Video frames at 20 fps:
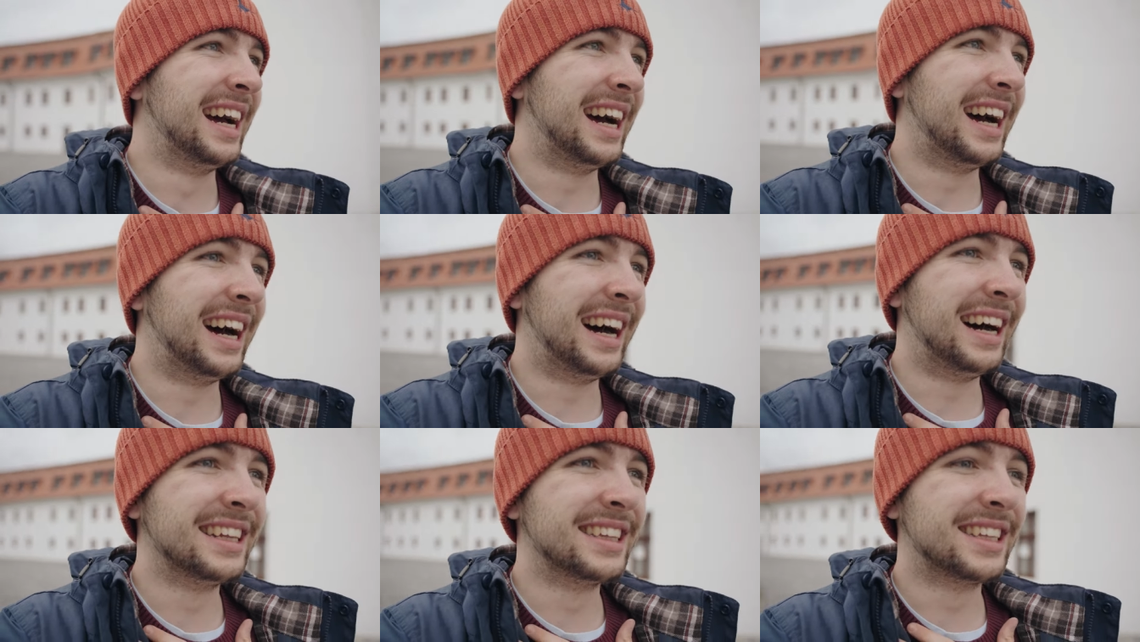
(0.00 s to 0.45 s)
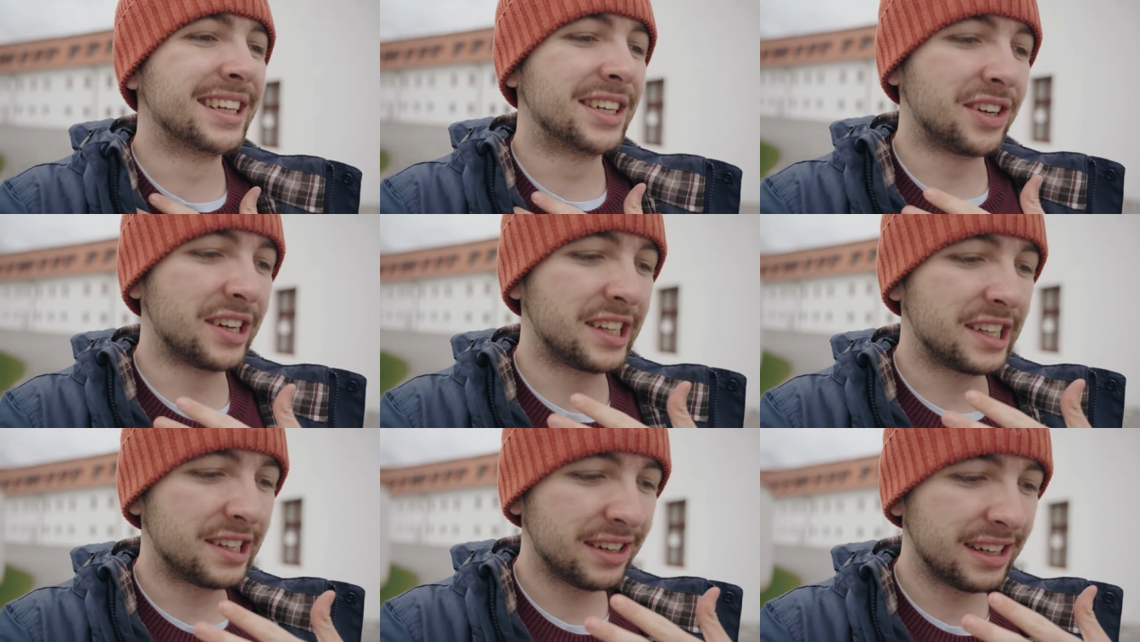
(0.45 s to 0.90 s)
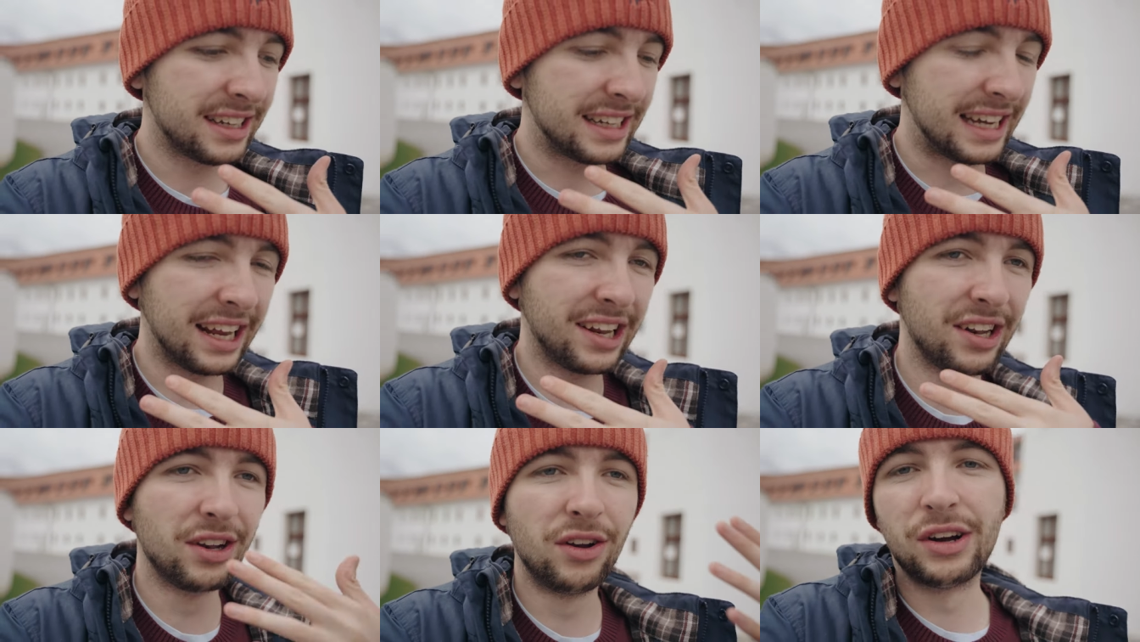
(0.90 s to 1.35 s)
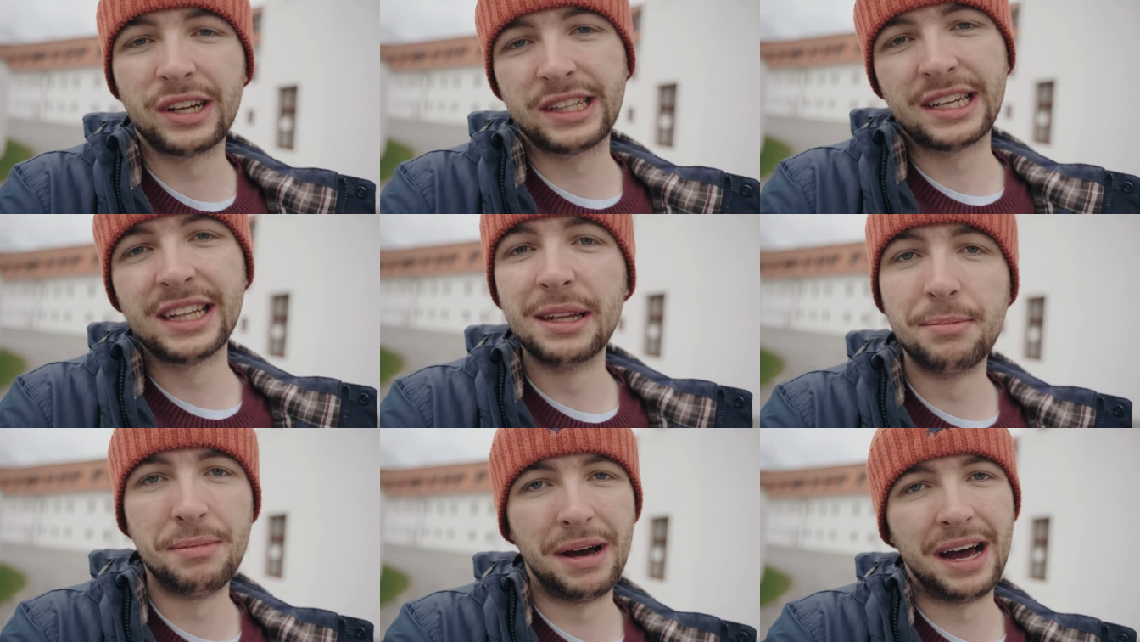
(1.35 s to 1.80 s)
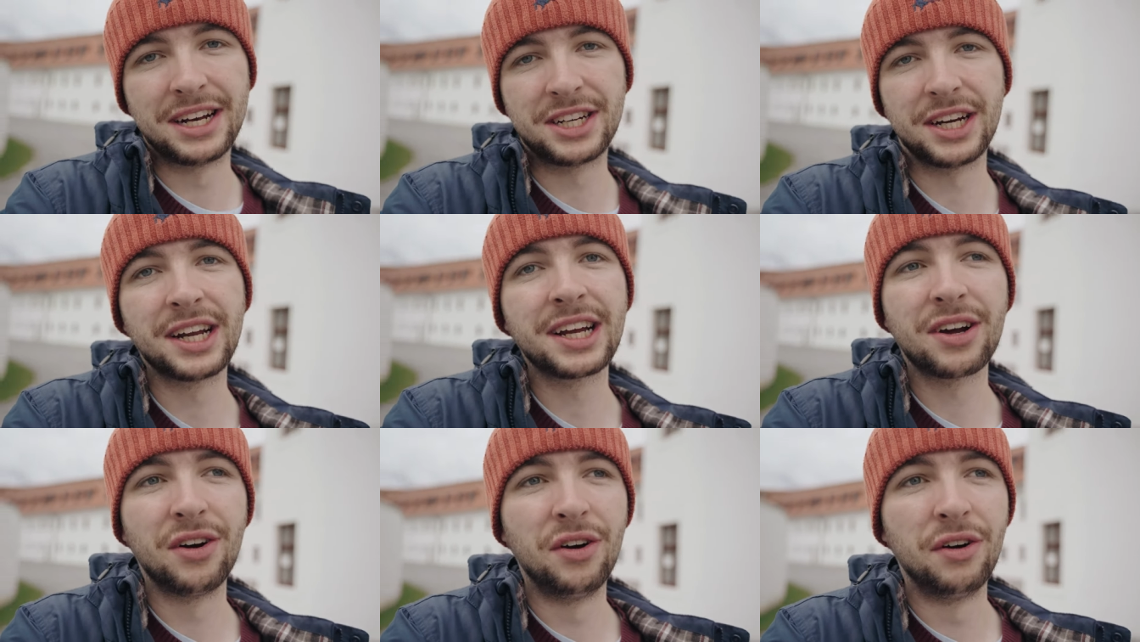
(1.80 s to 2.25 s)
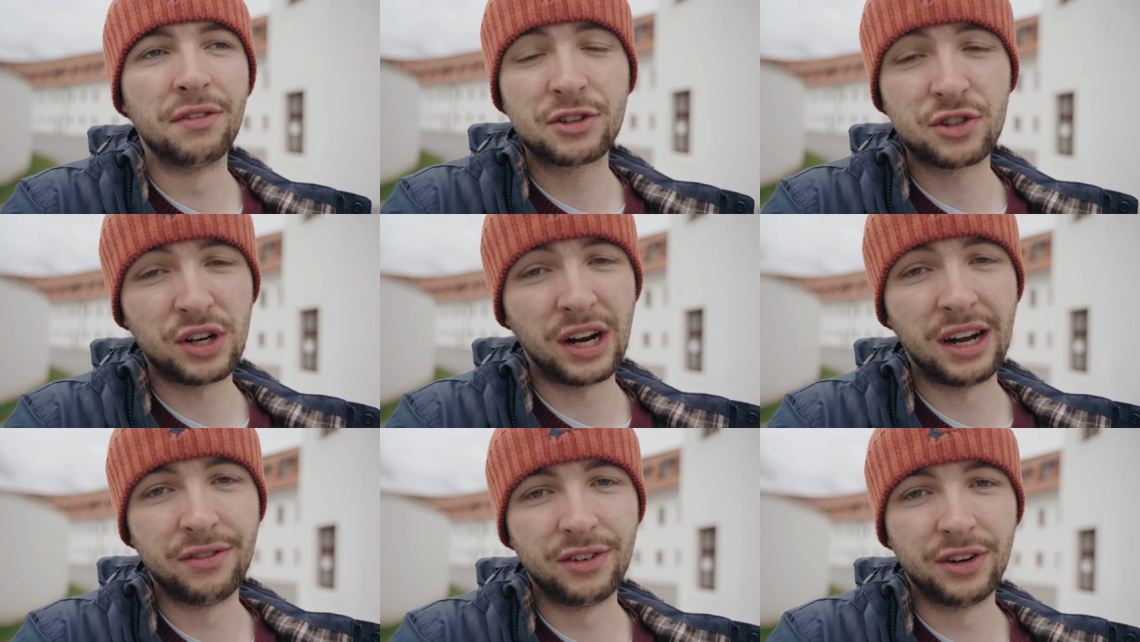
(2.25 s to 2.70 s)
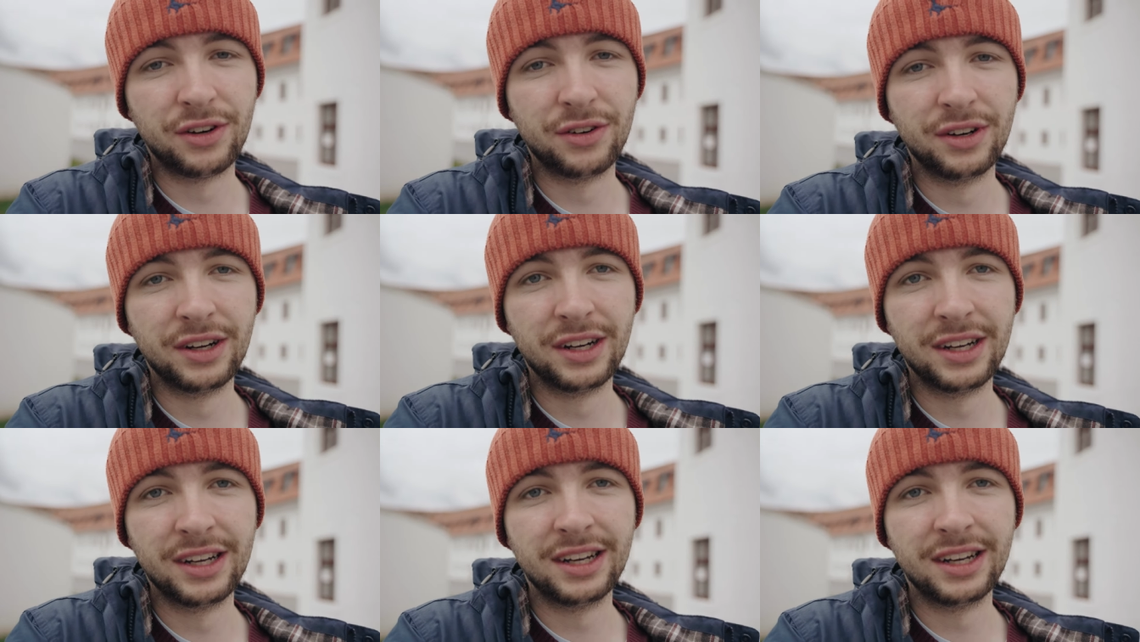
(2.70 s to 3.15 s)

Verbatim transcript: and just get lost in the magic of travel.